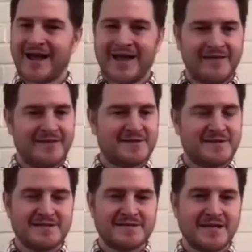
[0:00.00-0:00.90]
This
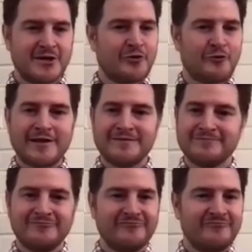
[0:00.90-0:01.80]
is a great
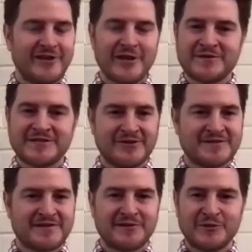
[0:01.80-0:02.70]
video series
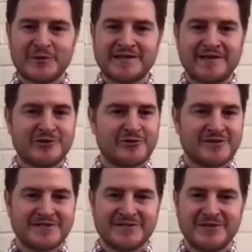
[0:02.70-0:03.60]
that the Louisiana
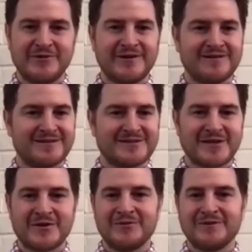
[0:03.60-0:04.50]
Trust is doing.
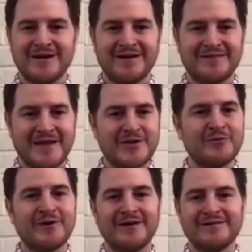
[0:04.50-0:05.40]
So thank you,
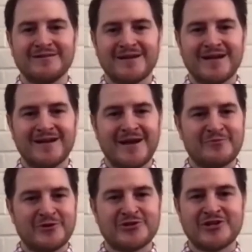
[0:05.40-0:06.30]
Will. I
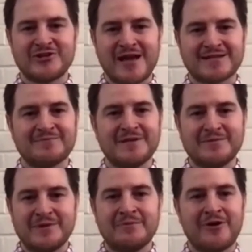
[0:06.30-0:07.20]
appreciate you asking me to
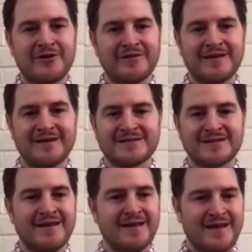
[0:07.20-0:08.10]
be a part of this
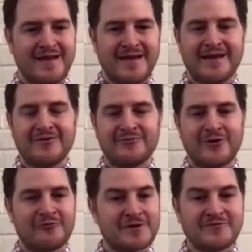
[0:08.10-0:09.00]
and
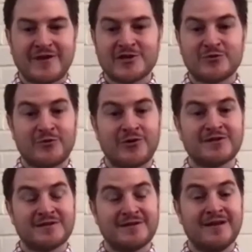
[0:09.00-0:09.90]
Rolf Preservation
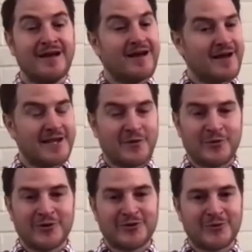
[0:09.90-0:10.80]
Works. And again,
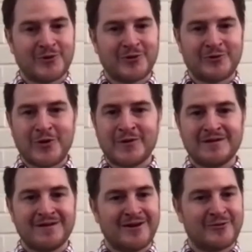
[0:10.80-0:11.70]
we're
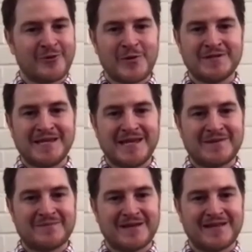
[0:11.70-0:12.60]
a growing team.